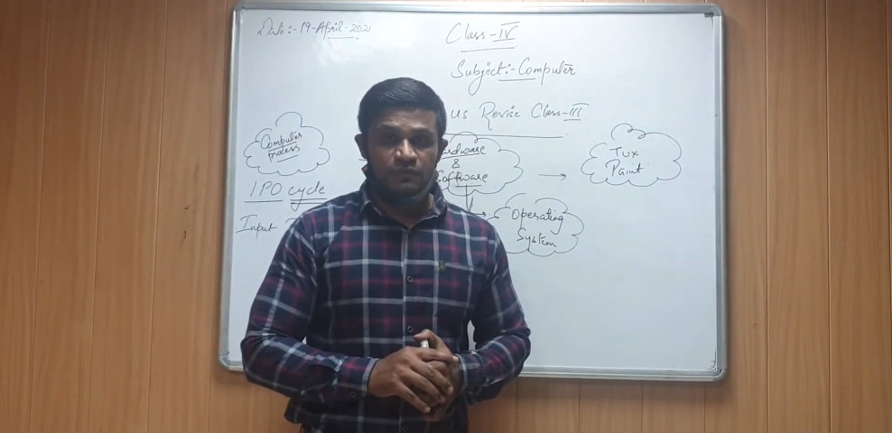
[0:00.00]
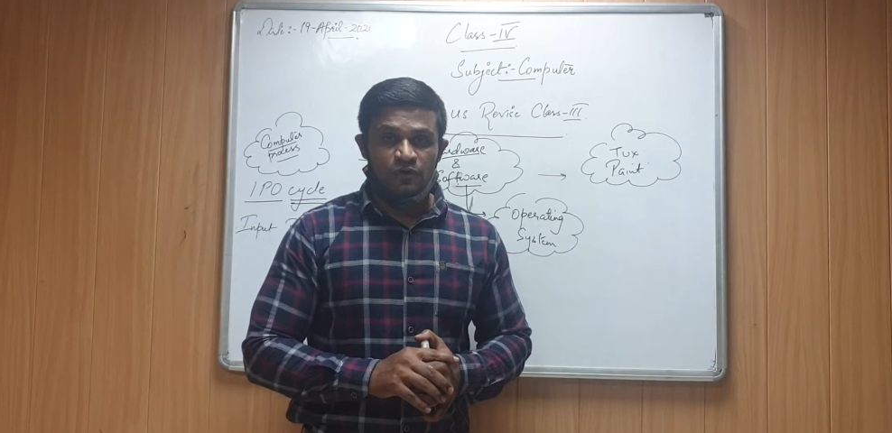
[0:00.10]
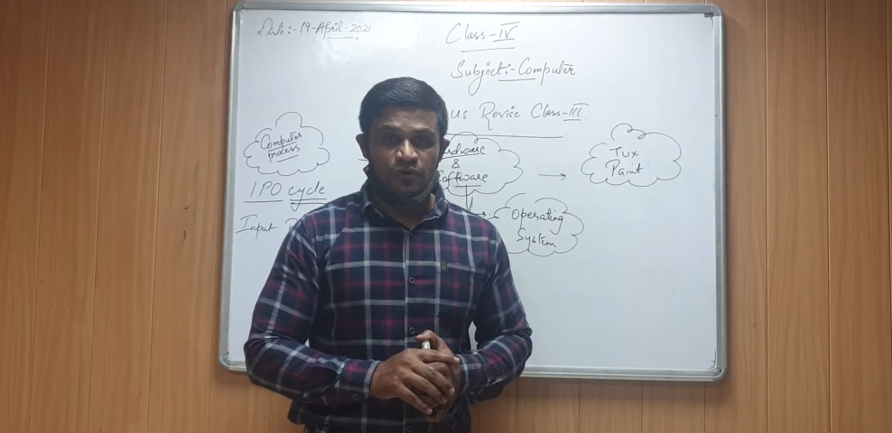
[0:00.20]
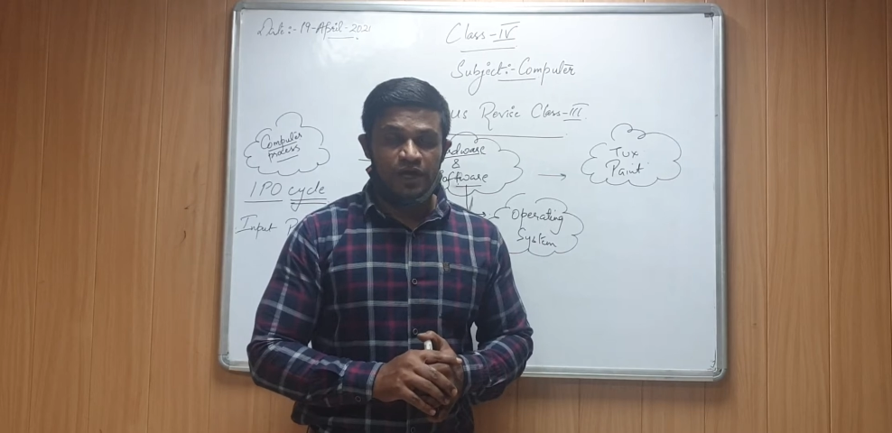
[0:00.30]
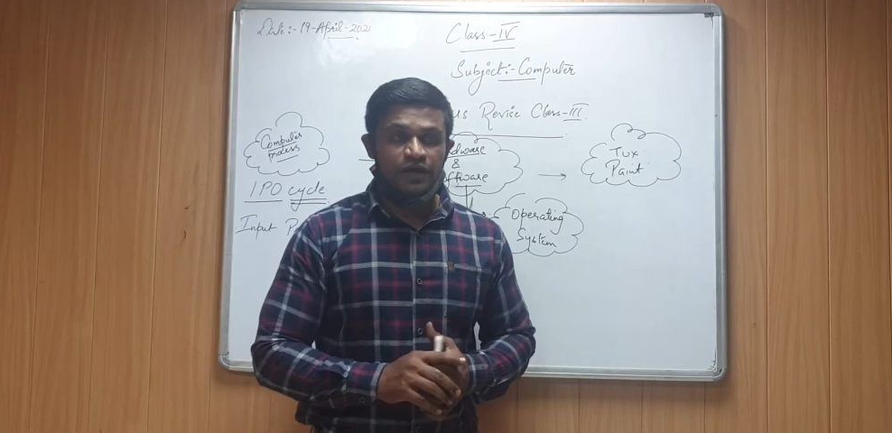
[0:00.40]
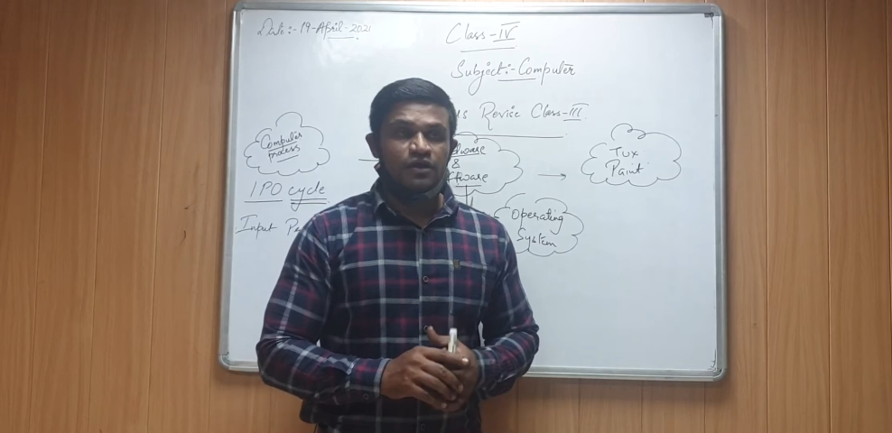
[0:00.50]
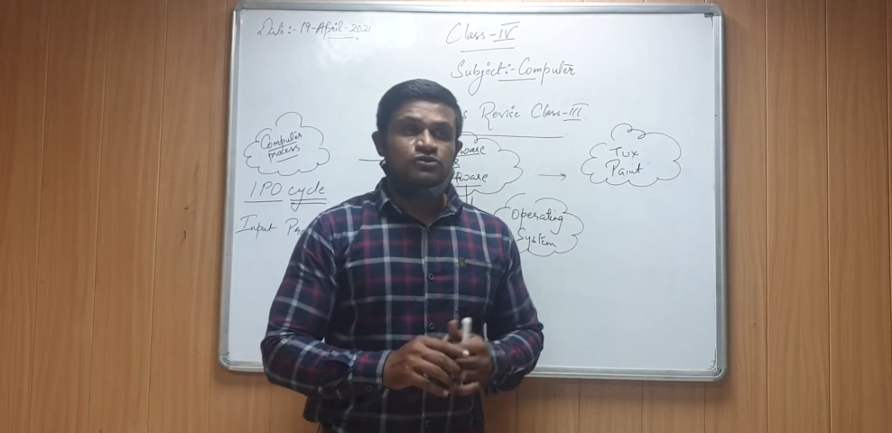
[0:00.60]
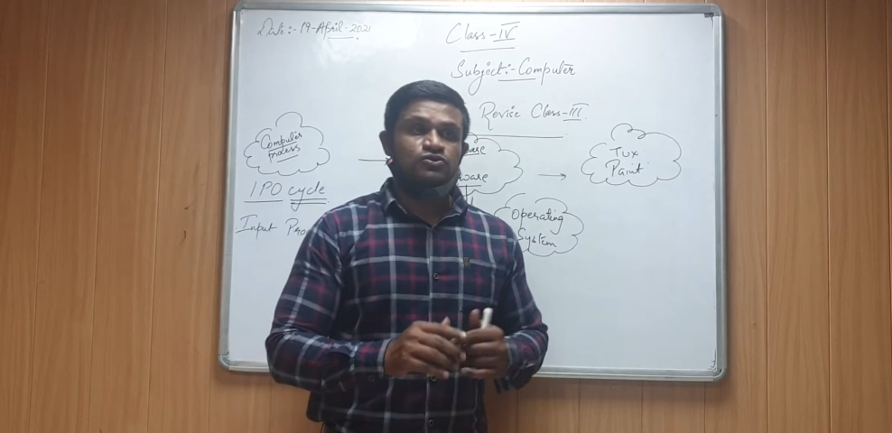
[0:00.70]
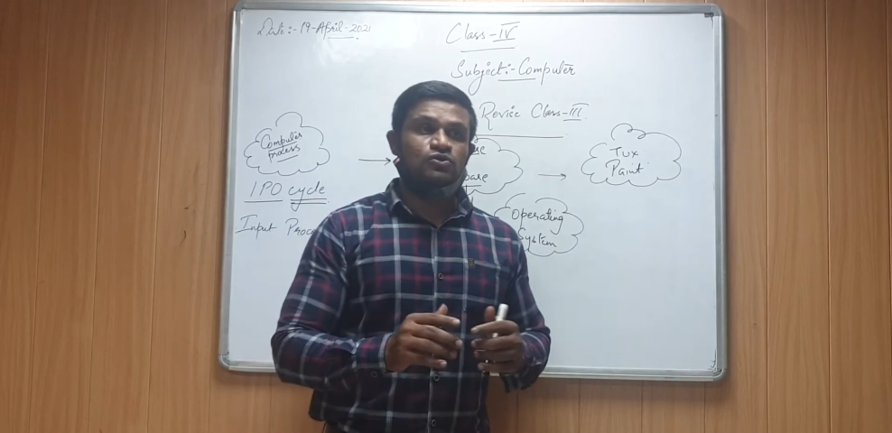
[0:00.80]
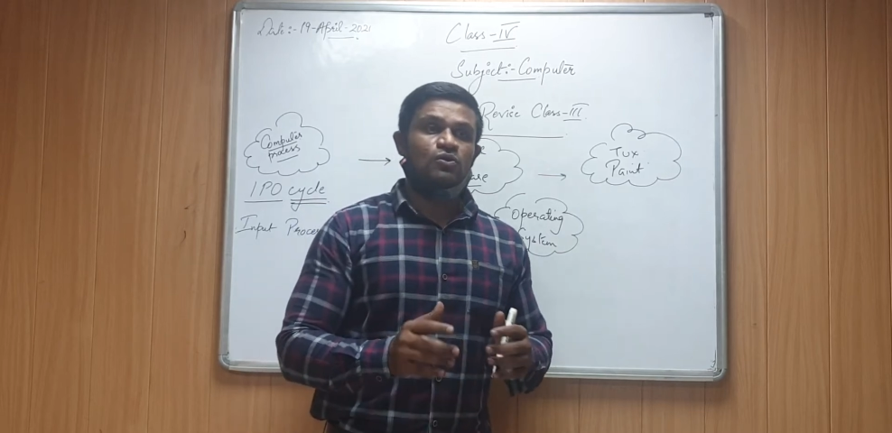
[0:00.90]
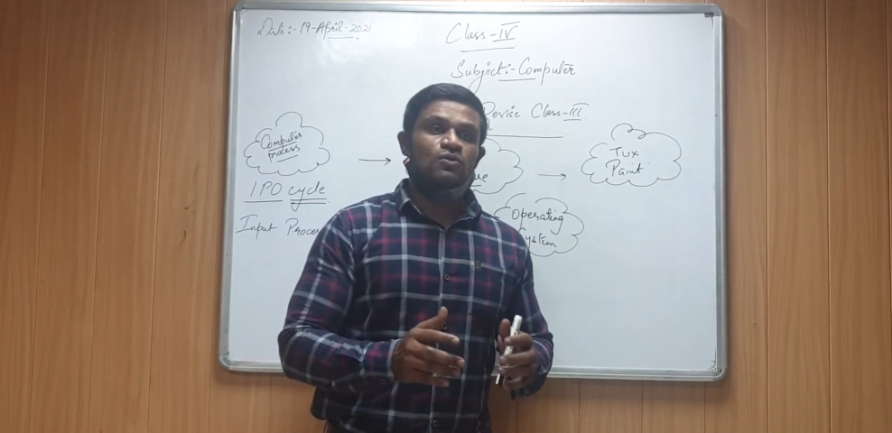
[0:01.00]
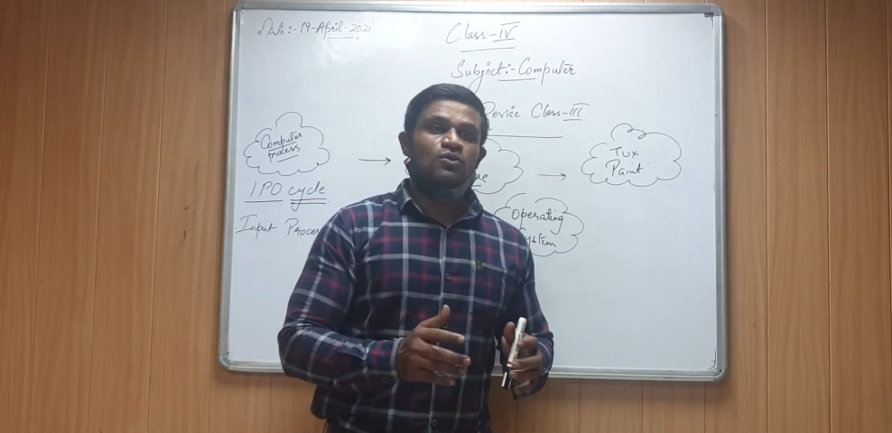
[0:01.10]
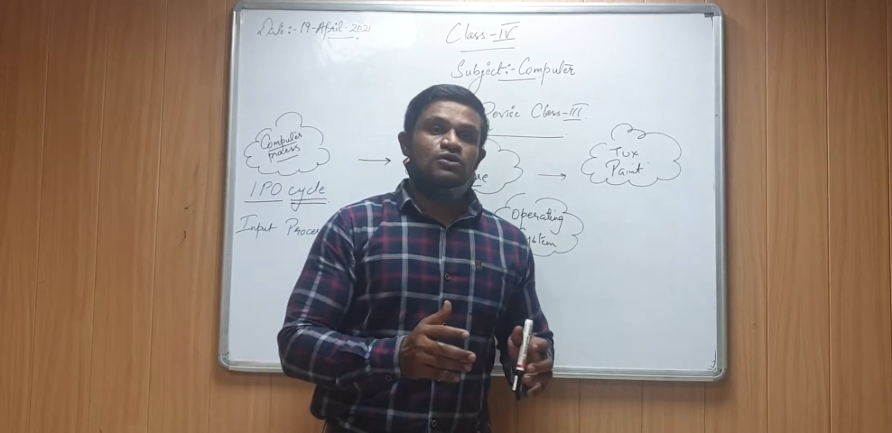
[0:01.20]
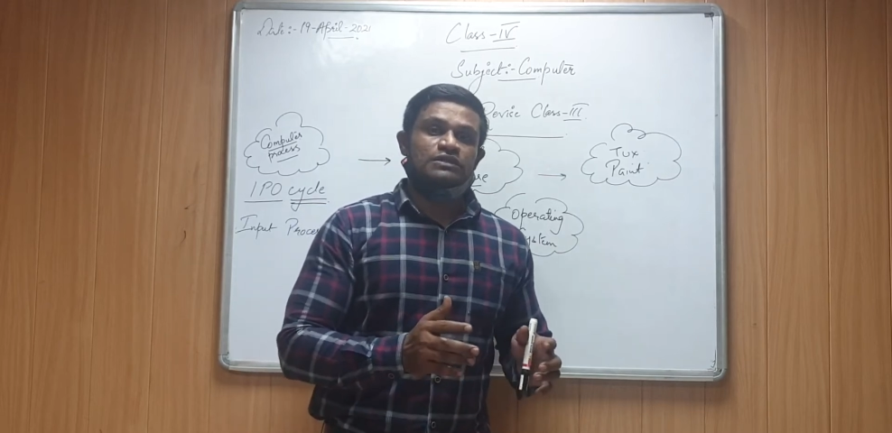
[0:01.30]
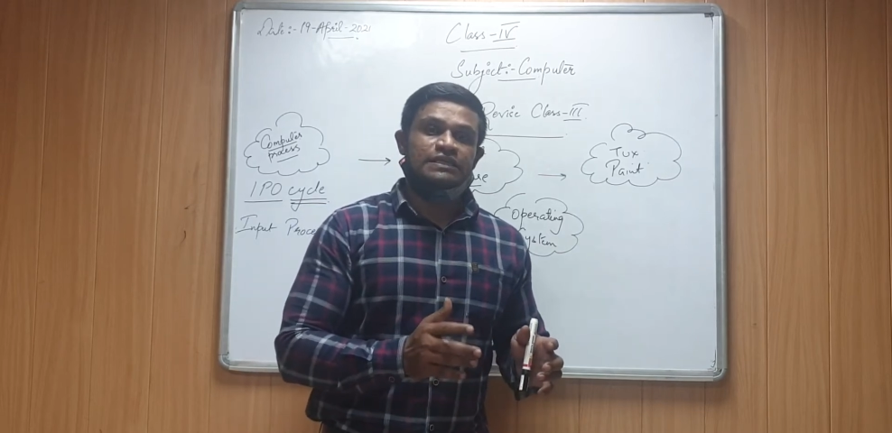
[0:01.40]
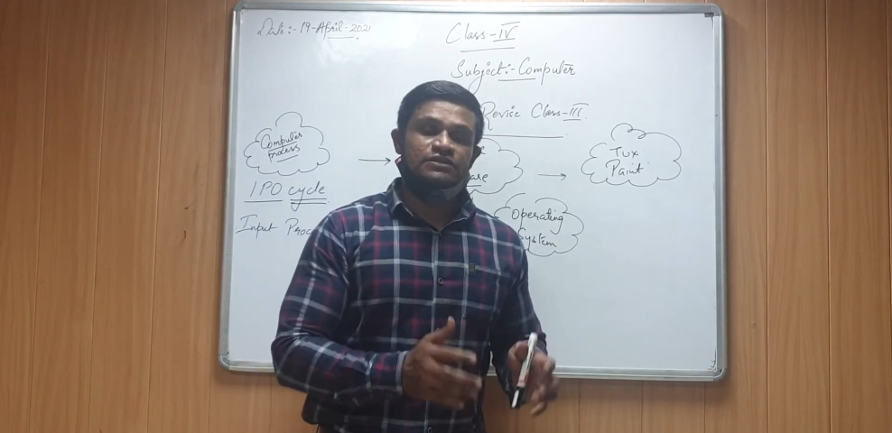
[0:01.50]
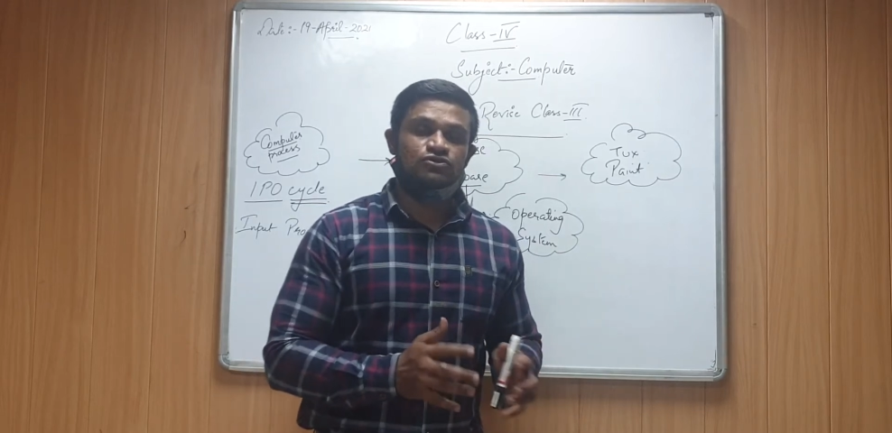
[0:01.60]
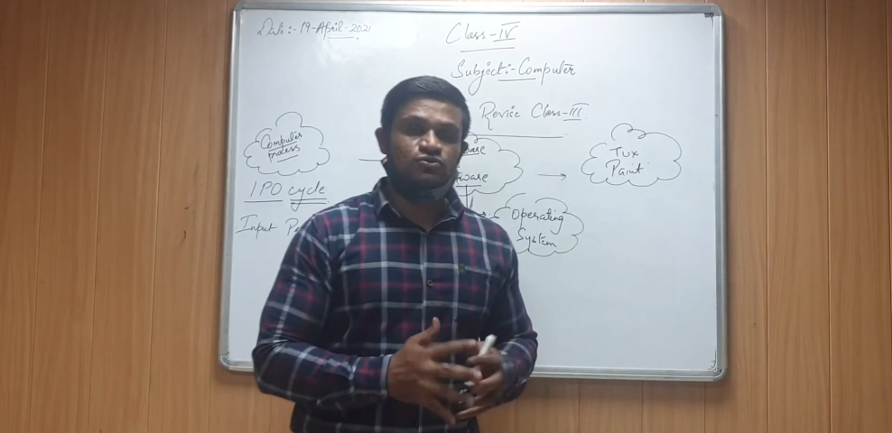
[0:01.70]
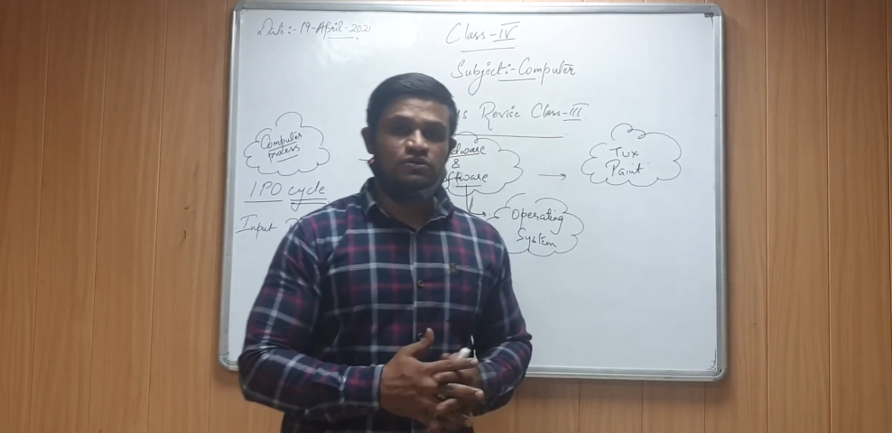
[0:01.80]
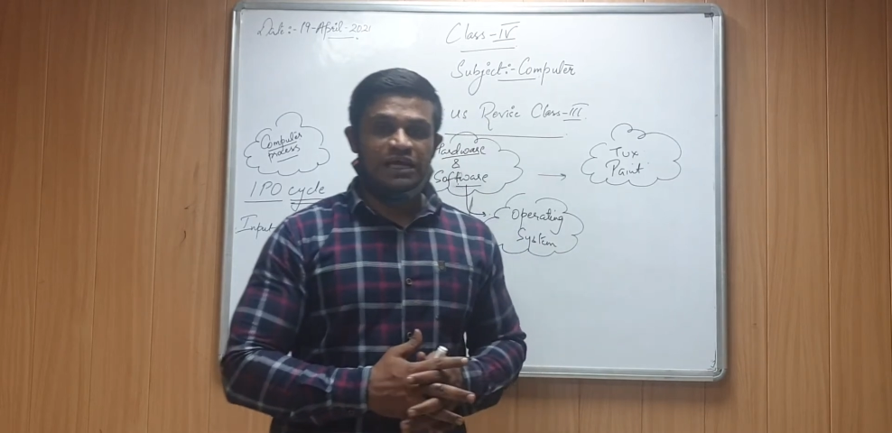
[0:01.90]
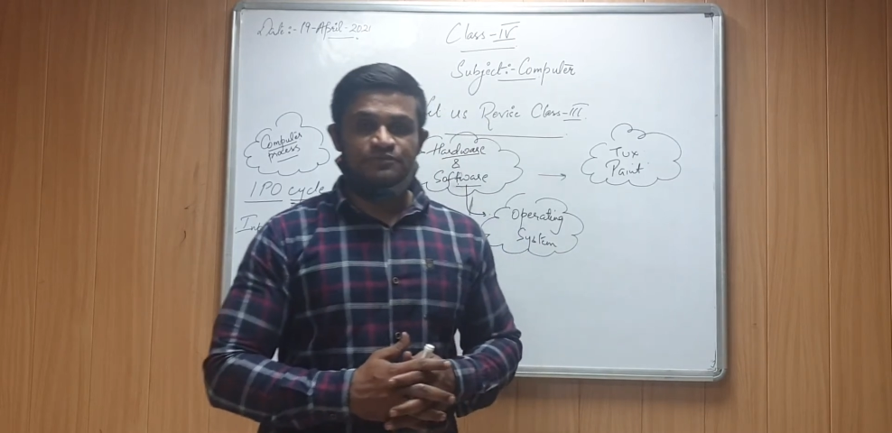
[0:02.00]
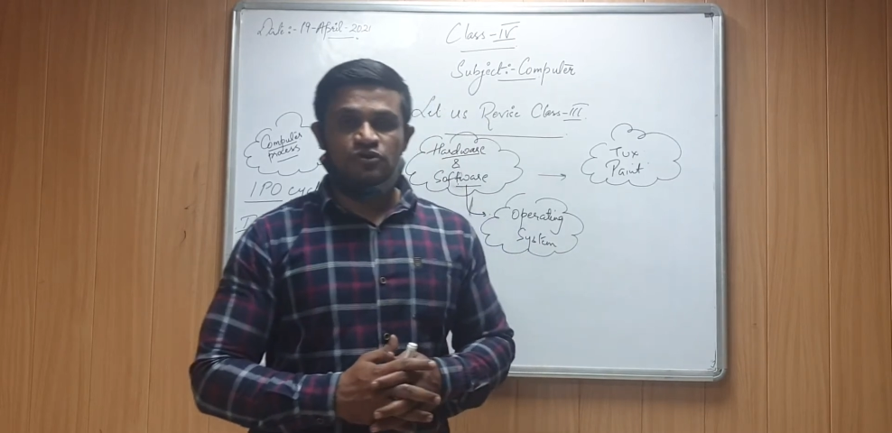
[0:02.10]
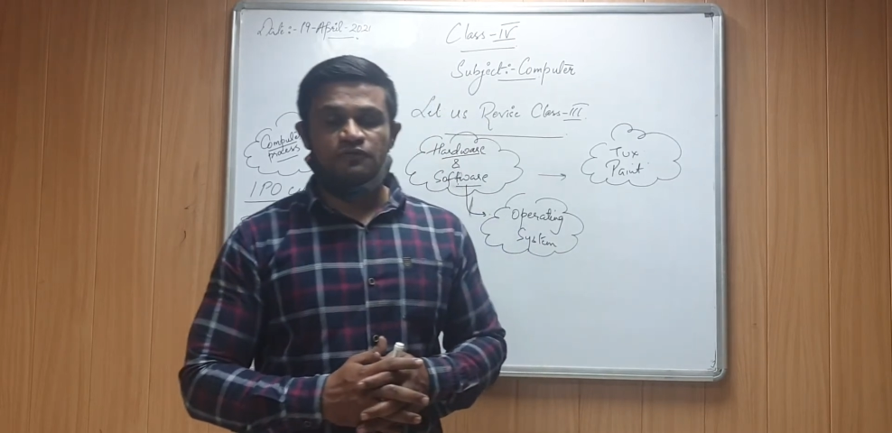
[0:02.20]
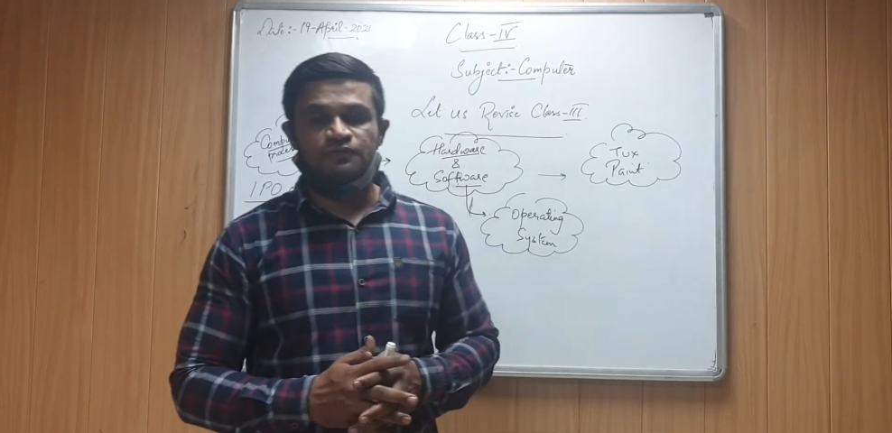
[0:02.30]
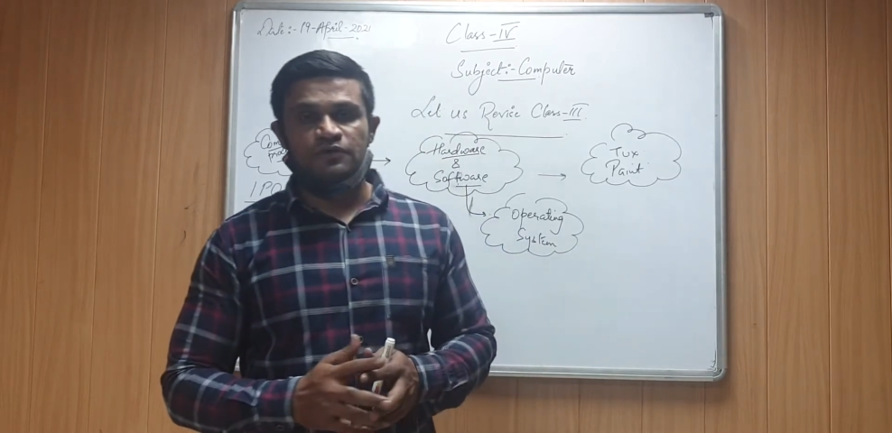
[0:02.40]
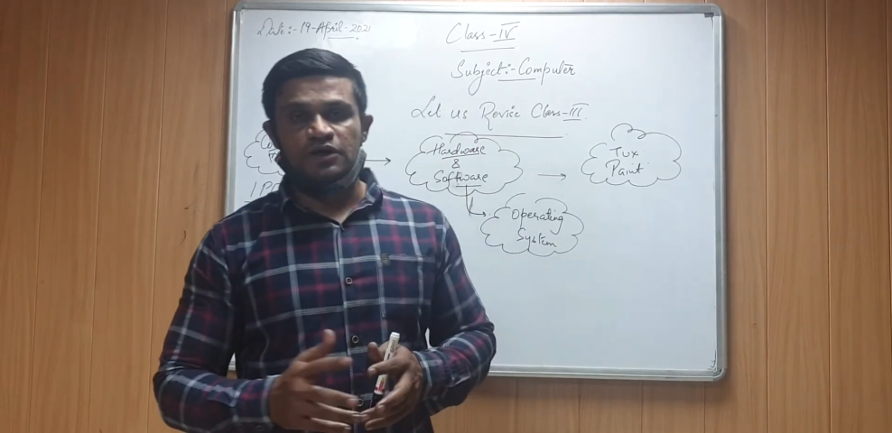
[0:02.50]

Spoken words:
Okay, so these two types of